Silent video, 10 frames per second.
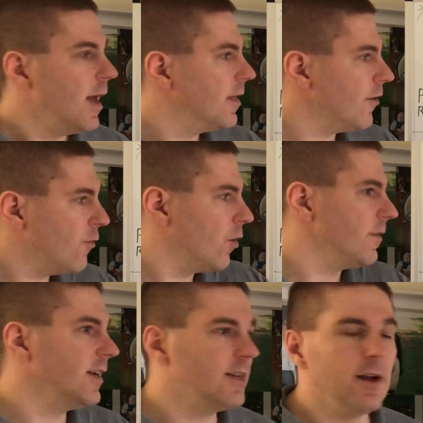Therefore,
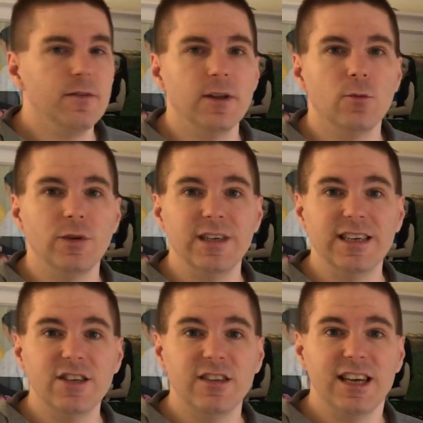when they
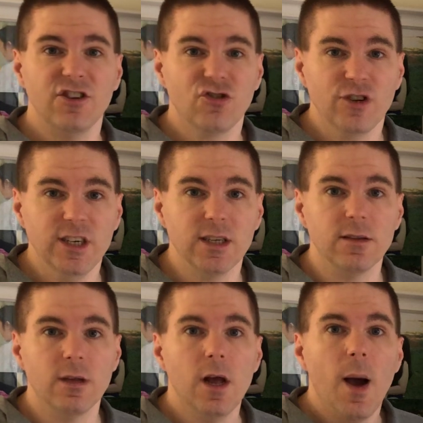get to extra innings,